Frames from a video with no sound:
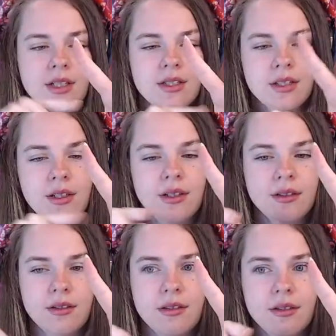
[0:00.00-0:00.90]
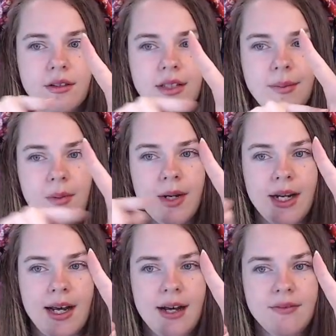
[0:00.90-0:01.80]
so there'll be
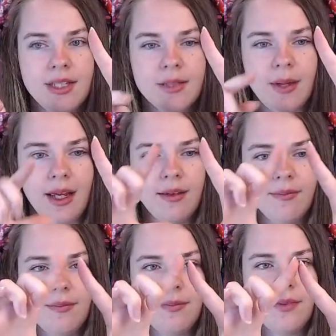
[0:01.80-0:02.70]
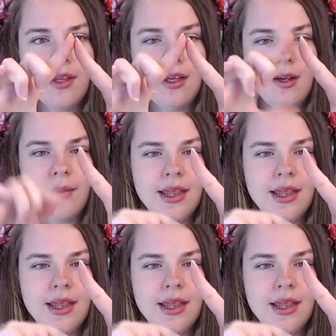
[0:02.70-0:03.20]
1.5 this way, but